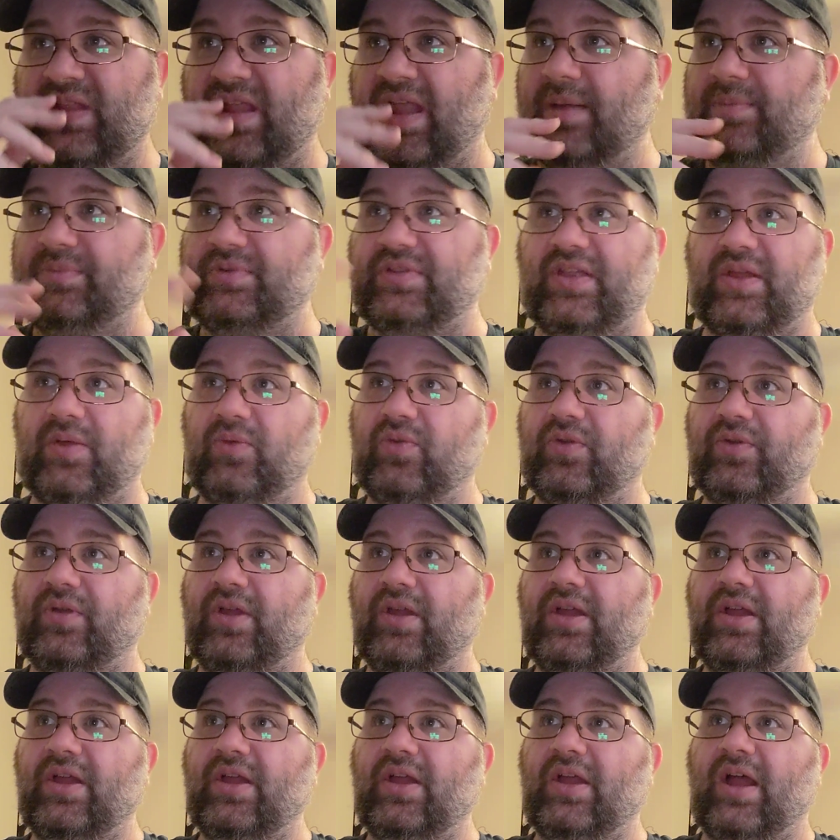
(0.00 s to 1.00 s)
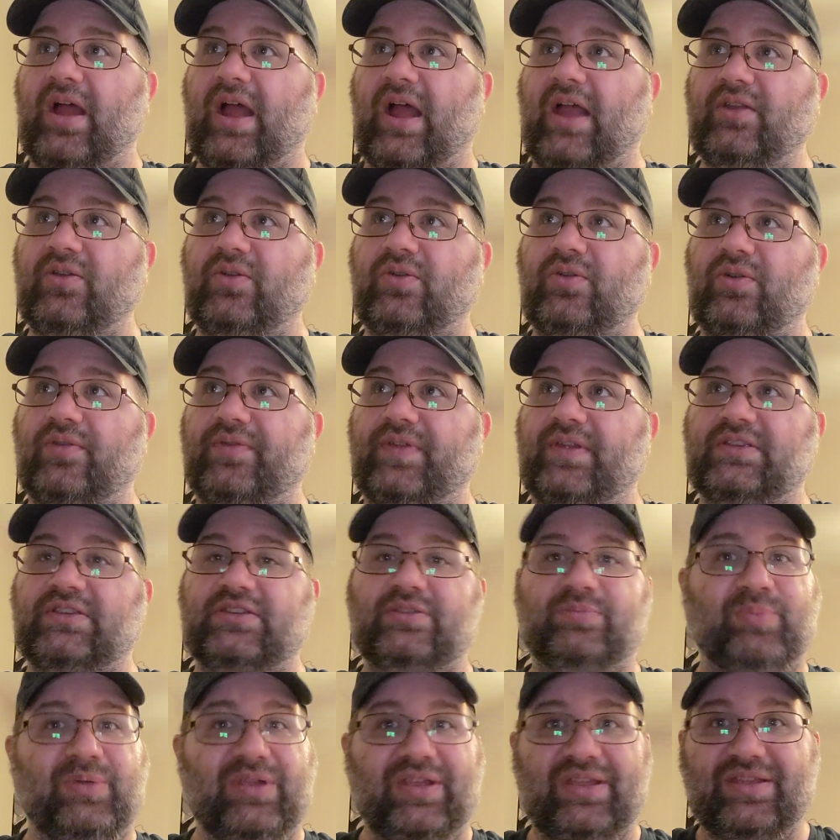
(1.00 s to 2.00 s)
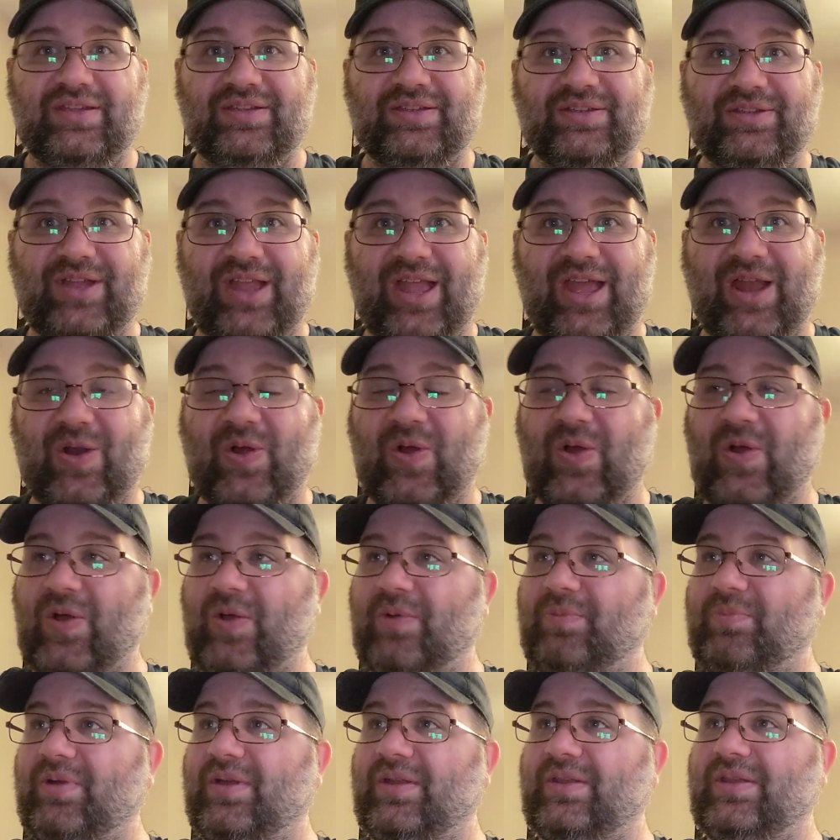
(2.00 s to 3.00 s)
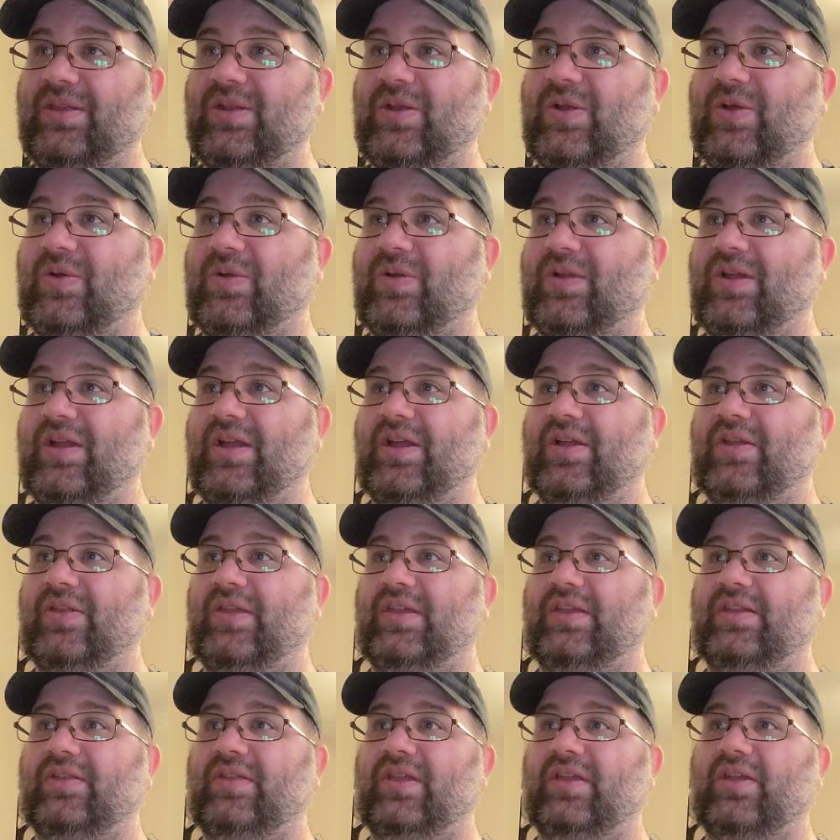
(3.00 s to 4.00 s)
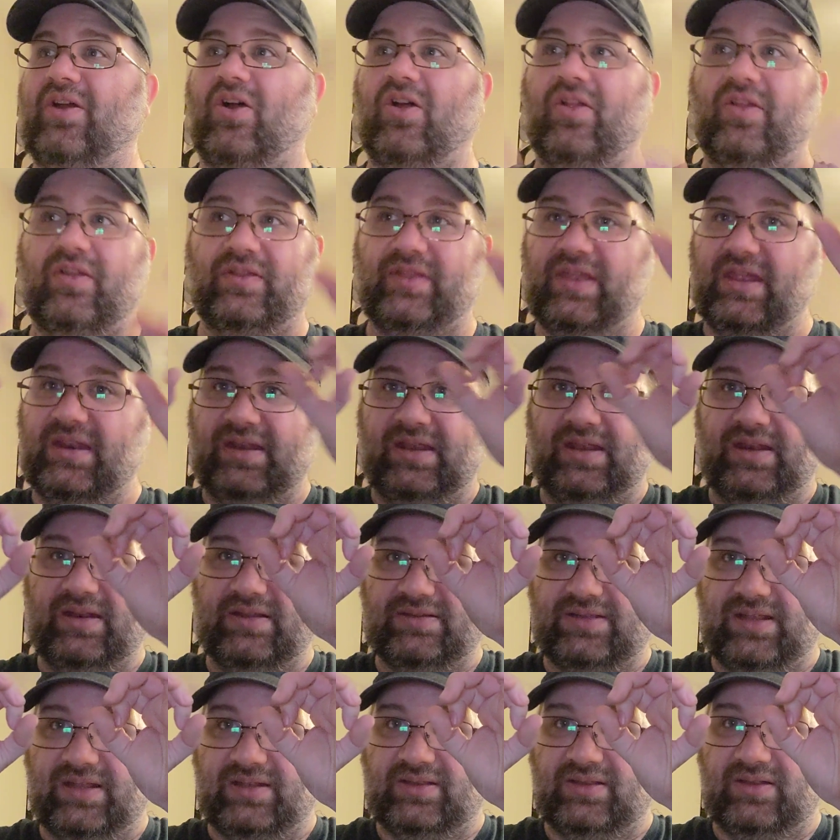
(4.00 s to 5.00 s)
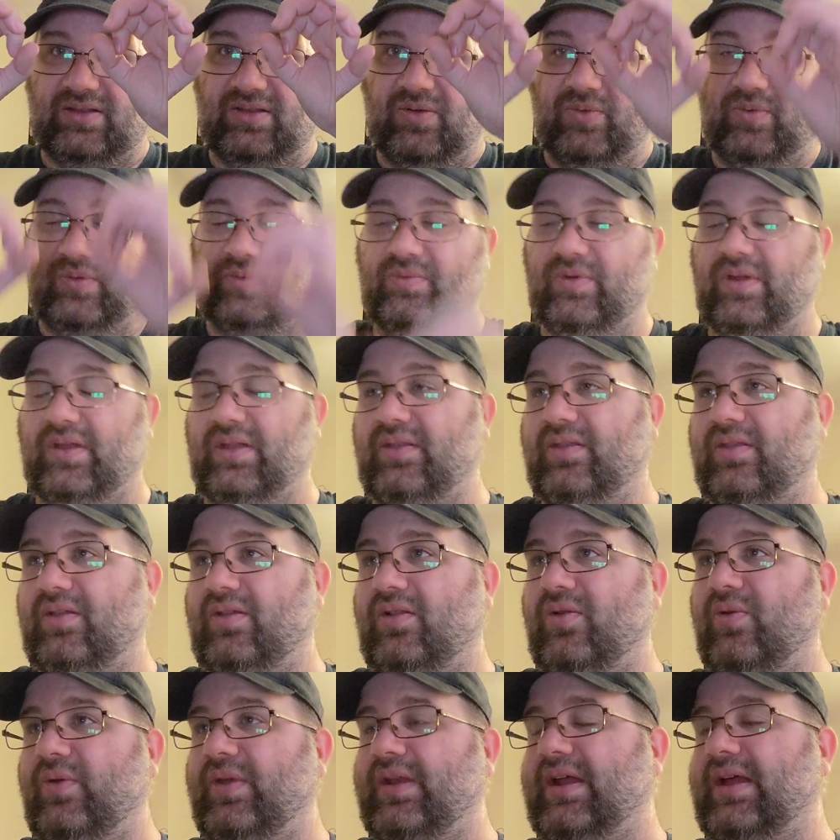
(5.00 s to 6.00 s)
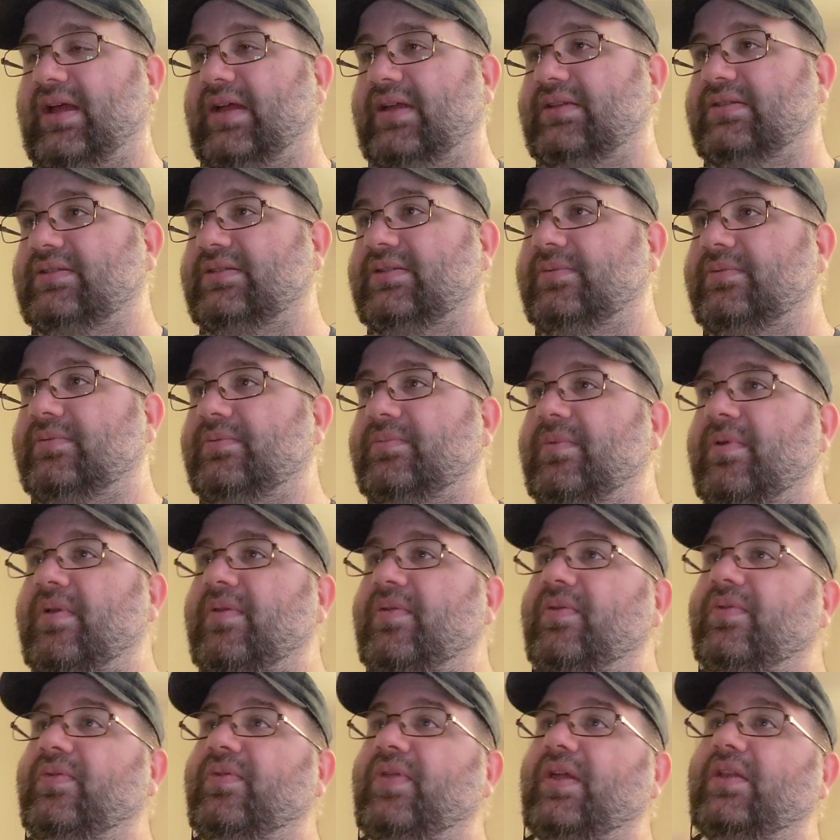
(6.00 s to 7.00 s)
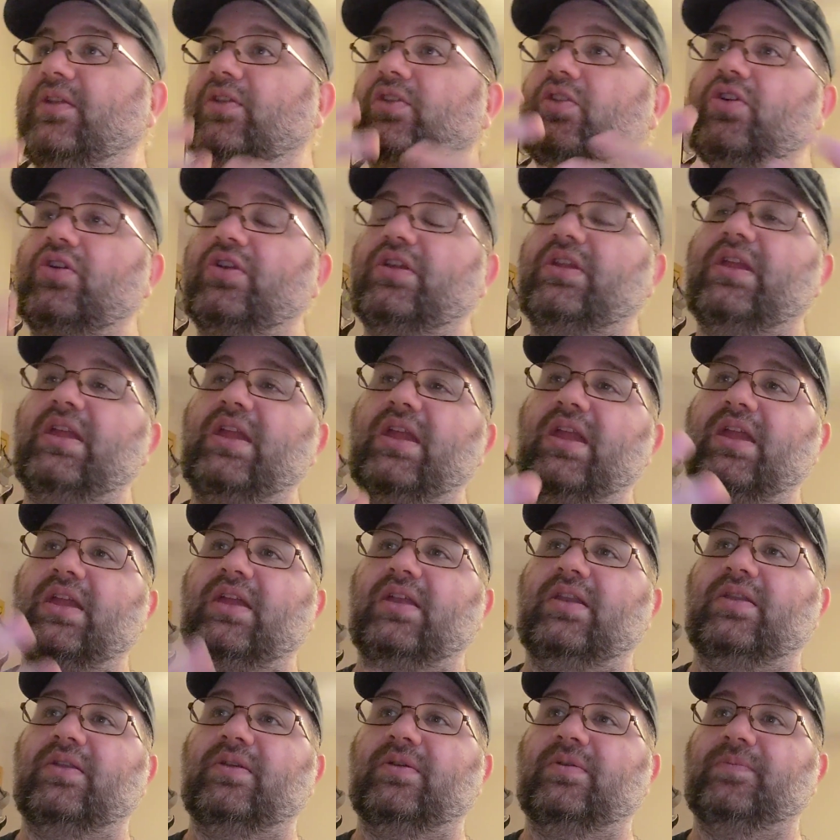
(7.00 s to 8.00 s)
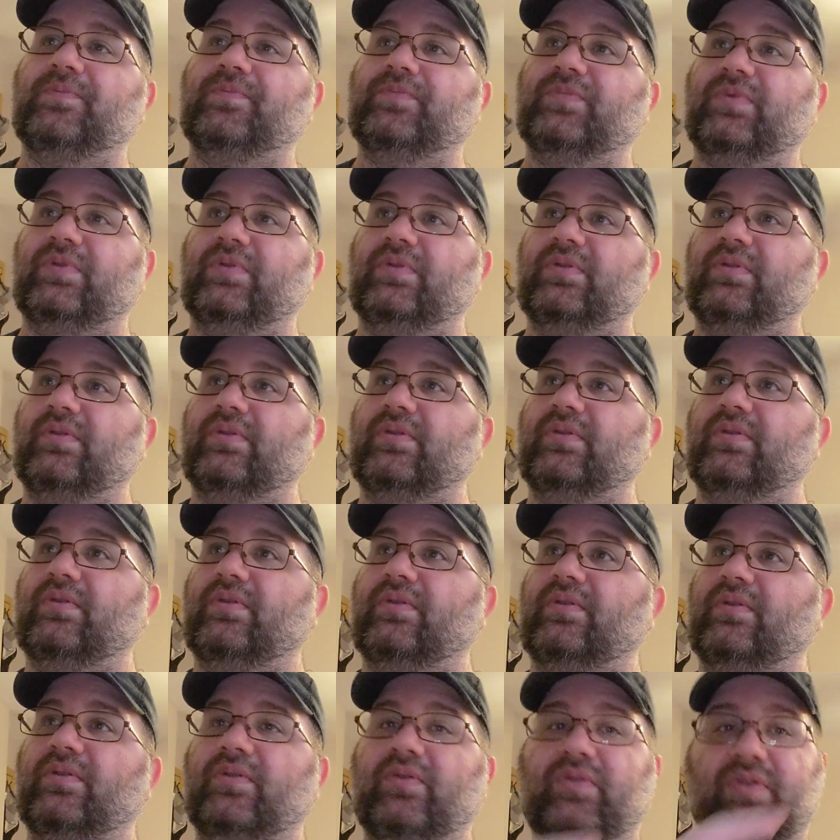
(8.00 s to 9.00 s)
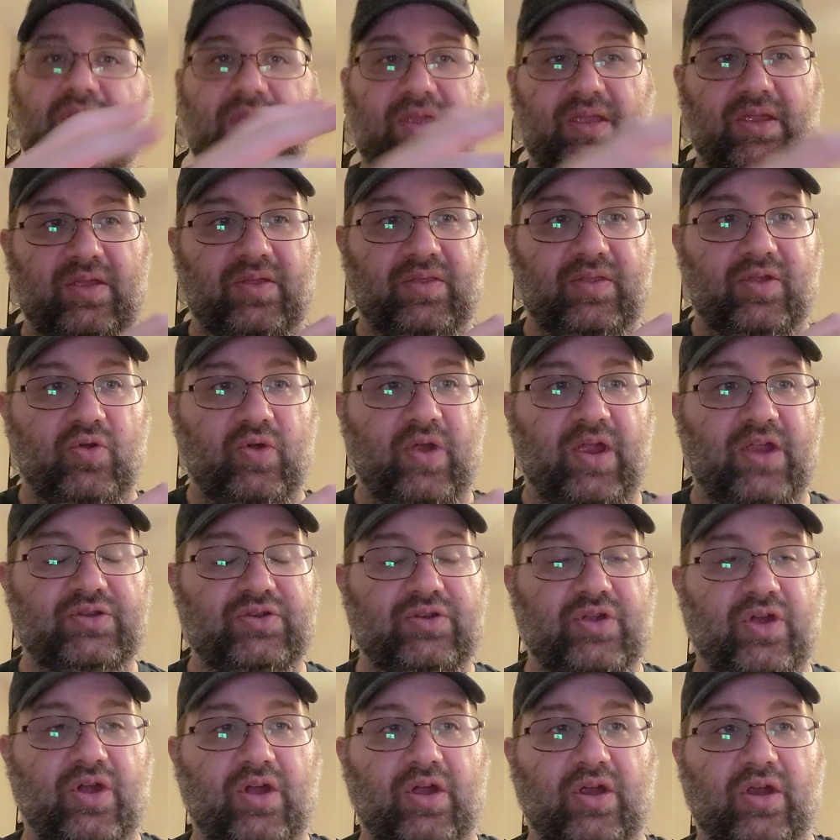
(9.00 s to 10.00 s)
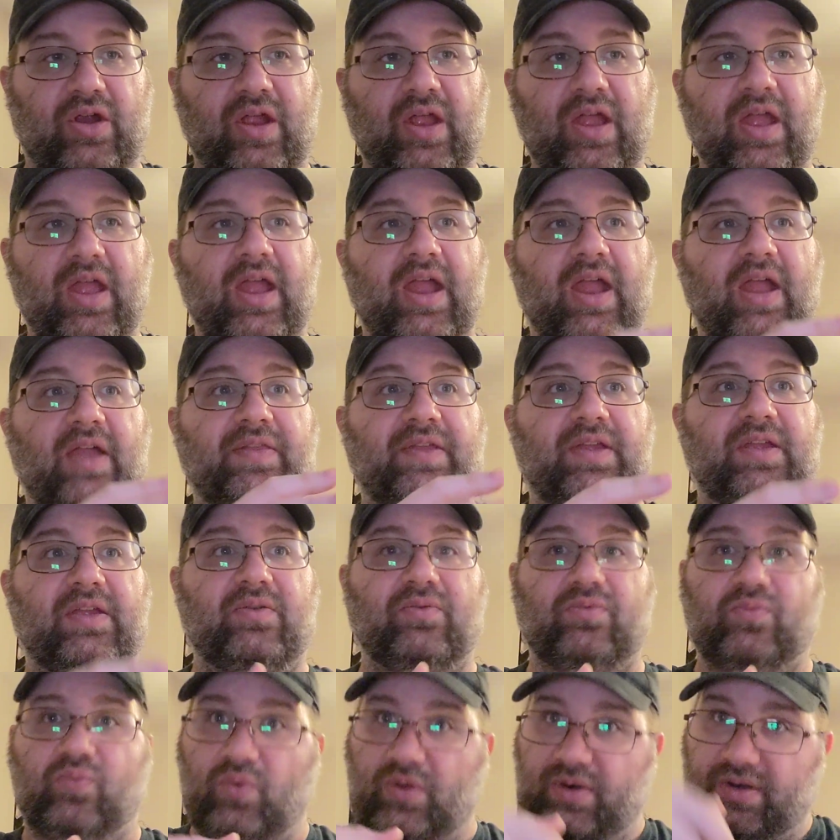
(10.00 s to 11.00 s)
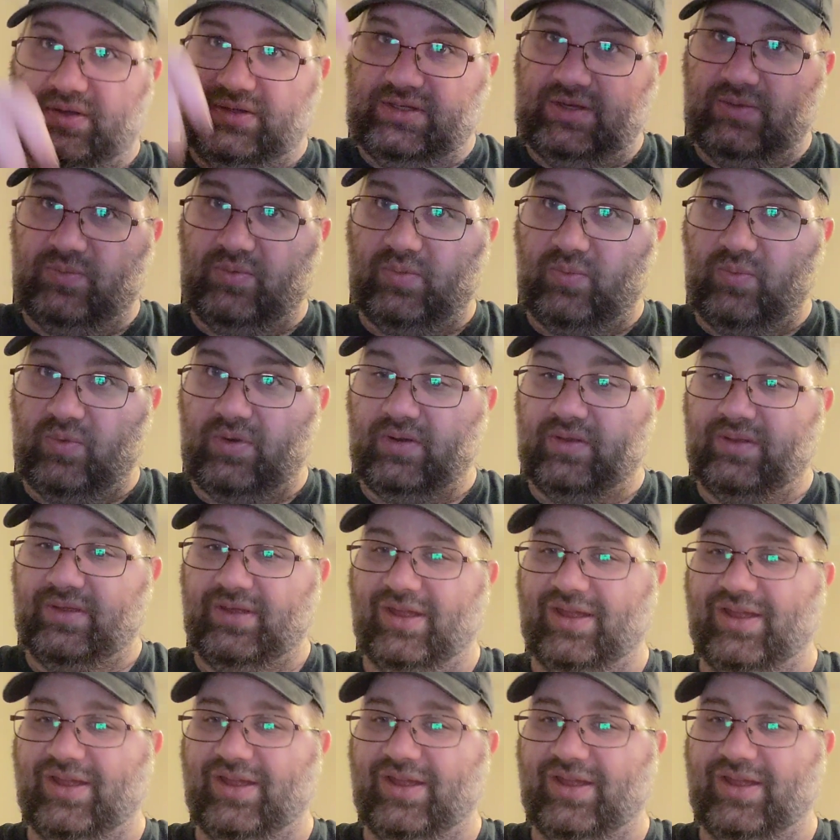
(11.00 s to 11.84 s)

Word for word: um, they, they I don't know if they speak at all, but you know, they, they all they need is like the glowing red, the glowing eyes. They look in the the crashed car and they want to see what one of the